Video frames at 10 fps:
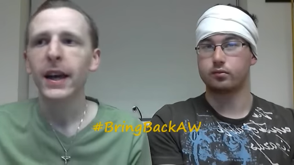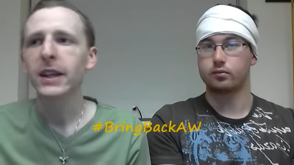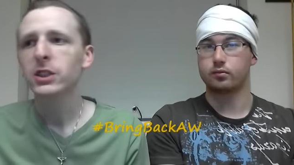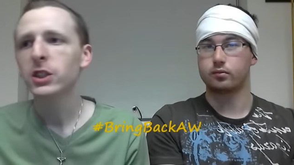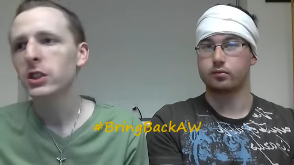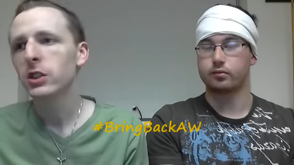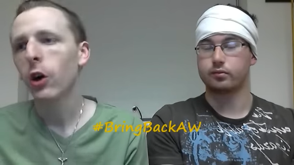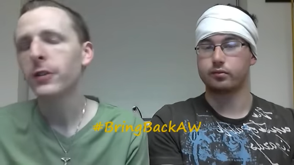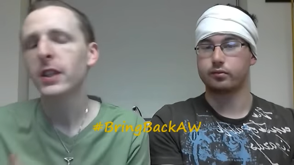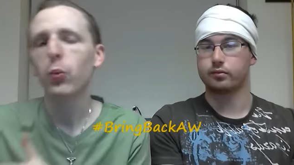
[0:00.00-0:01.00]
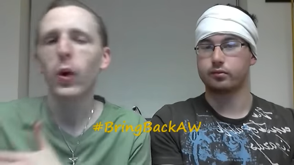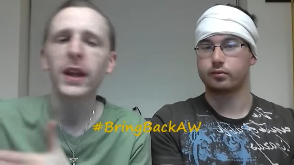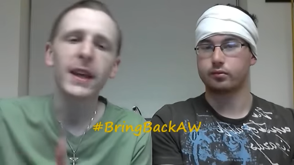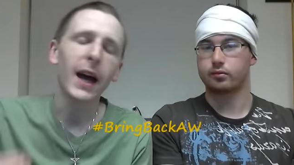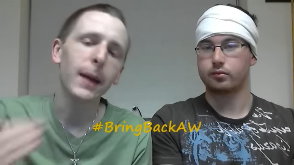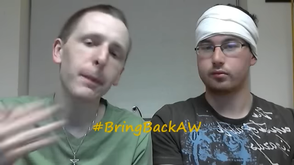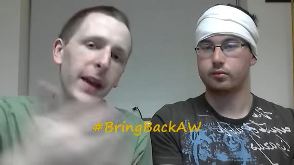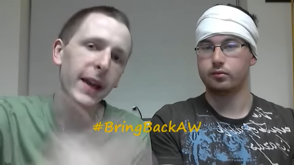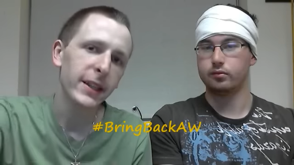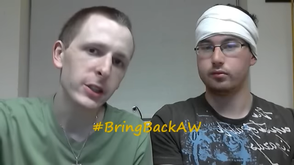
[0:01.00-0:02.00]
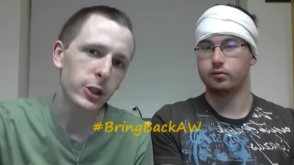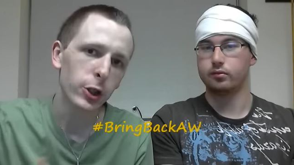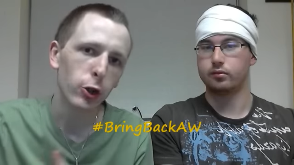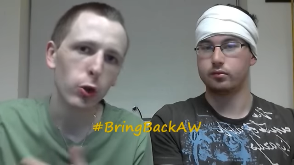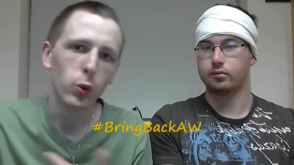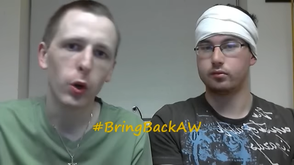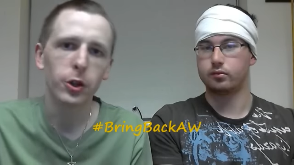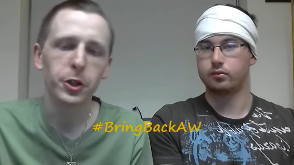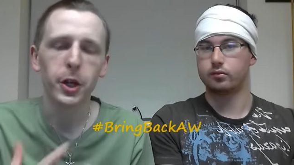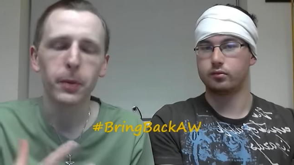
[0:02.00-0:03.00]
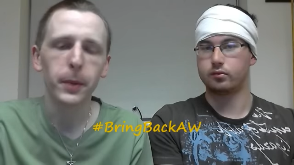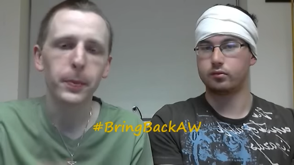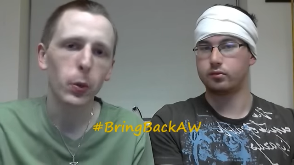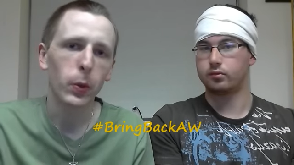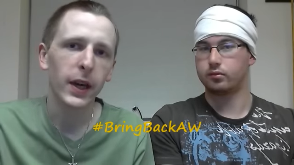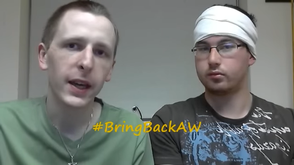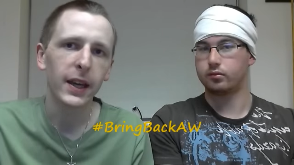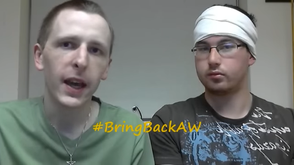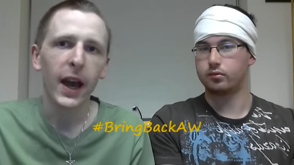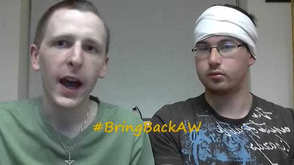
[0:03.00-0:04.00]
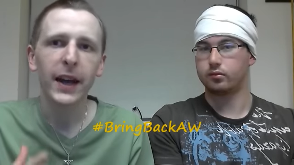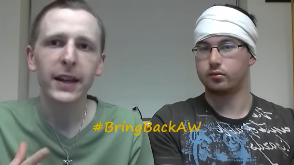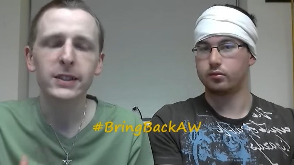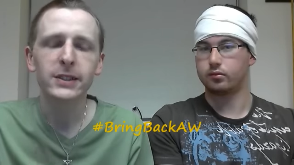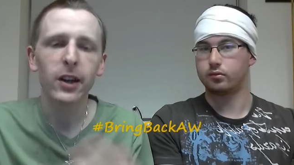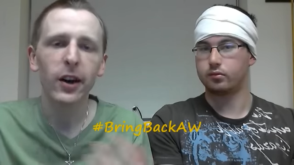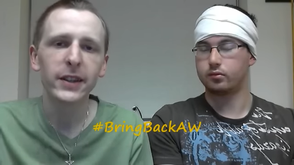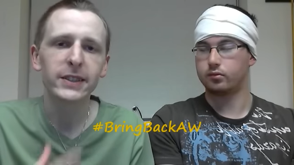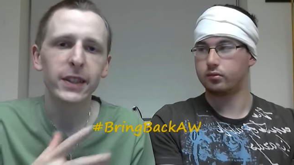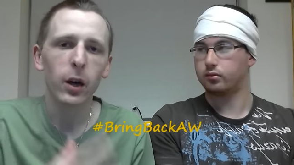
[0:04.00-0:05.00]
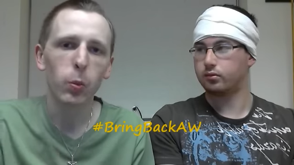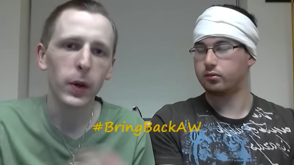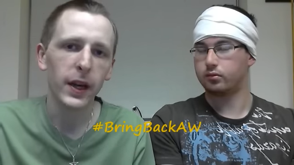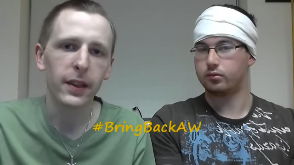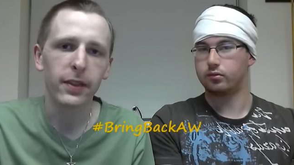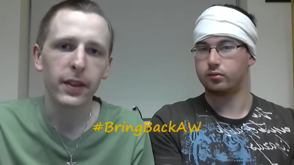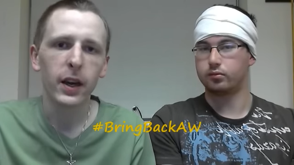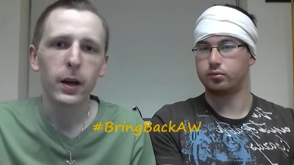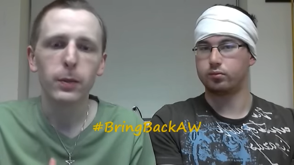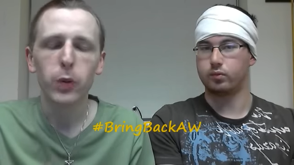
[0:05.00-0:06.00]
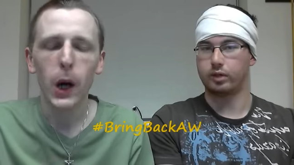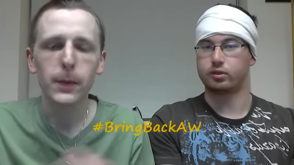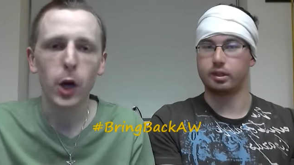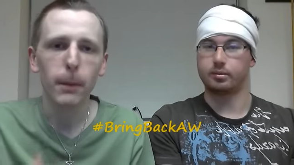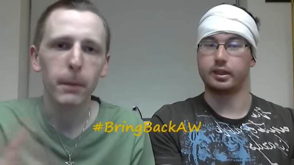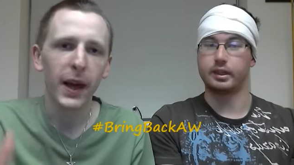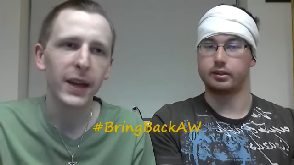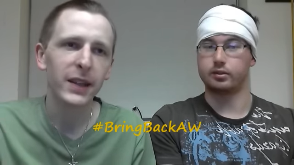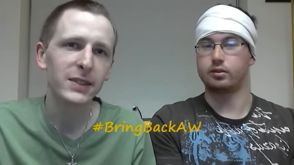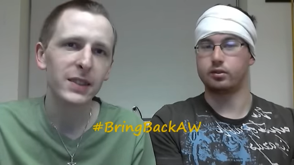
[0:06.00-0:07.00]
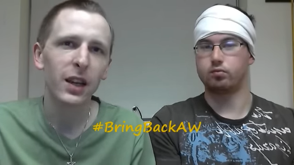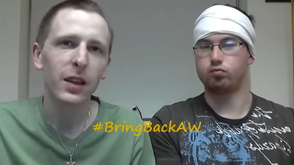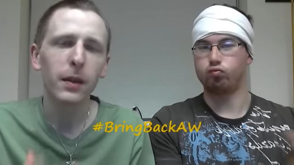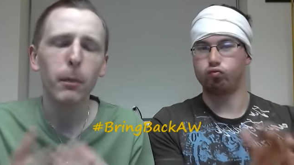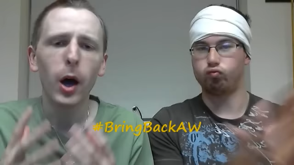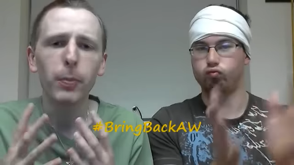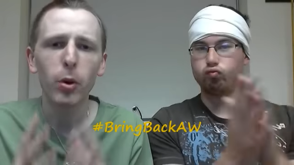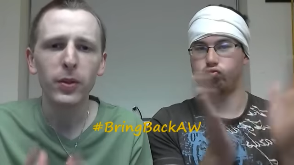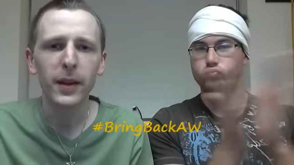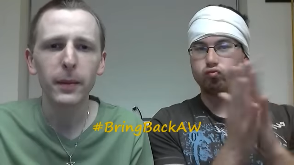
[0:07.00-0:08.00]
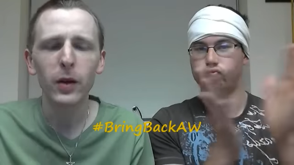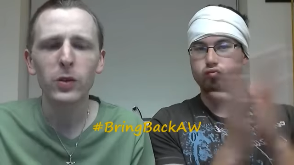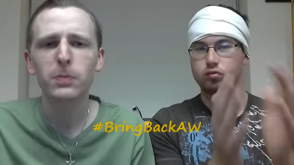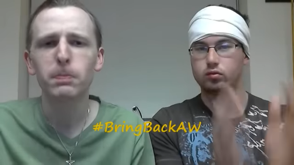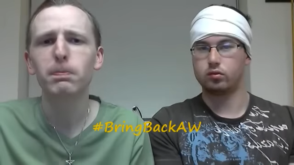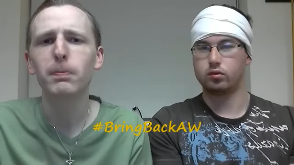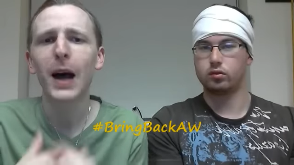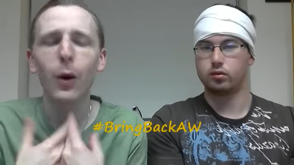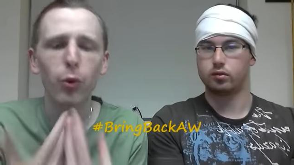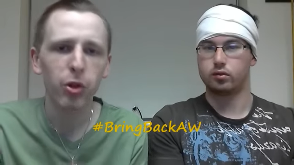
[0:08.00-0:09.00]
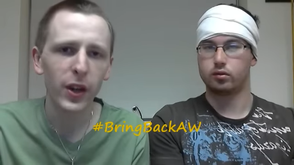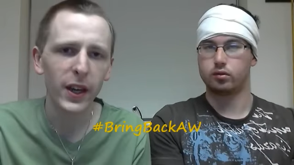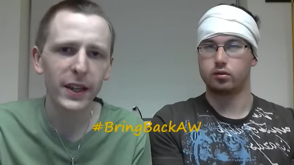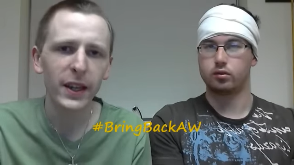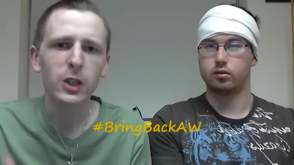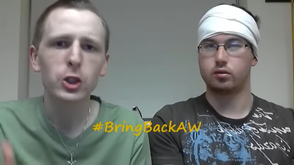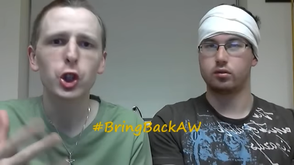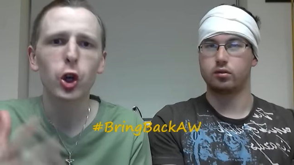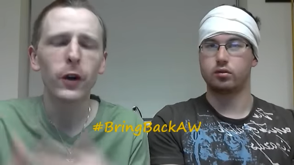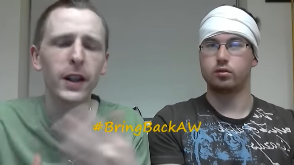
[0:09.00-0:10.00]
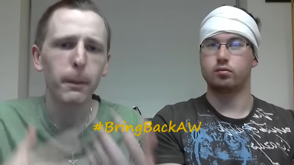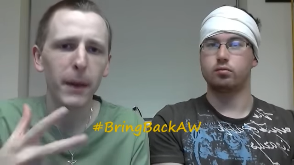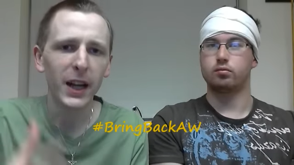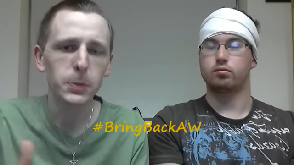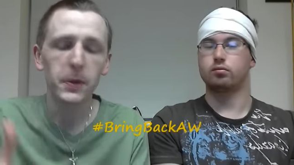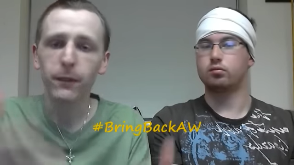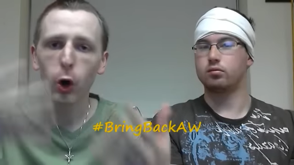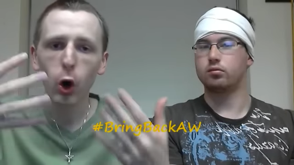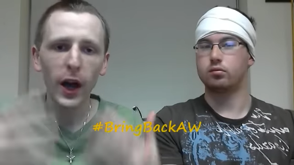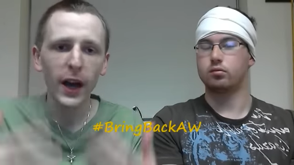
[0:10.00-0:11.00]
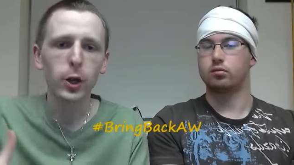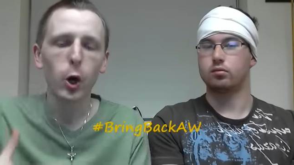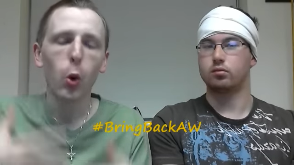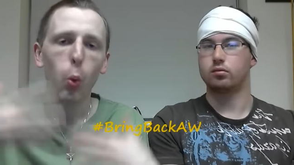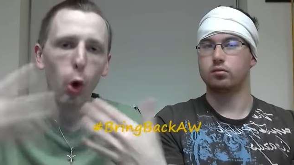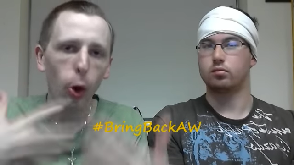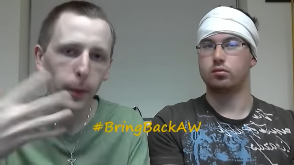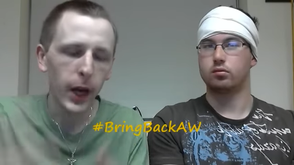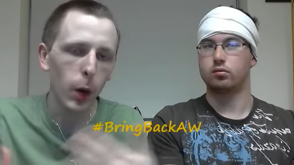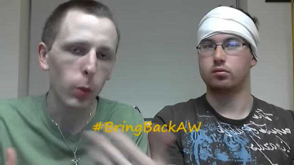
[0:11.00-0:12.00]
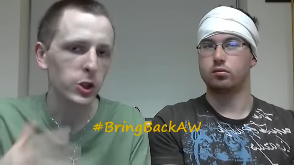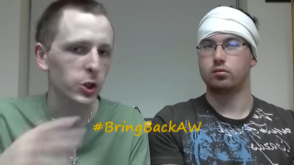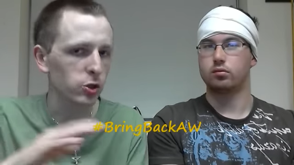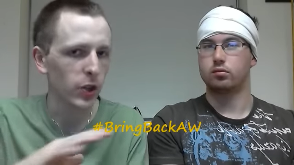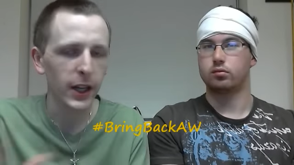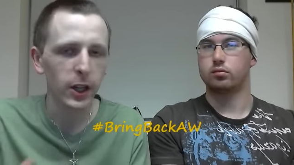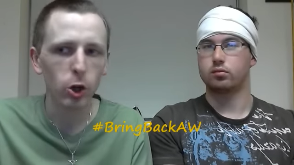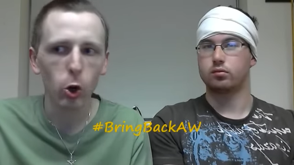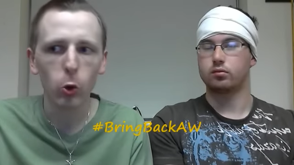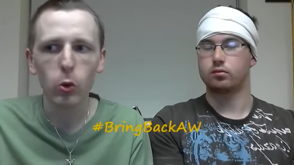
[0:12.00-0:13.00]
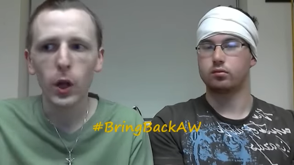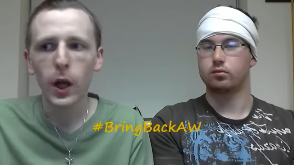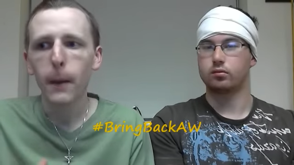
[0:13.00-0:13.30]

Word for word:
Speaker 1: It's just obviously when he came into the WWE and he sided up with primetime players. The, my problem with him, it was mouthy during the match. Beforehand, warming up was great and all,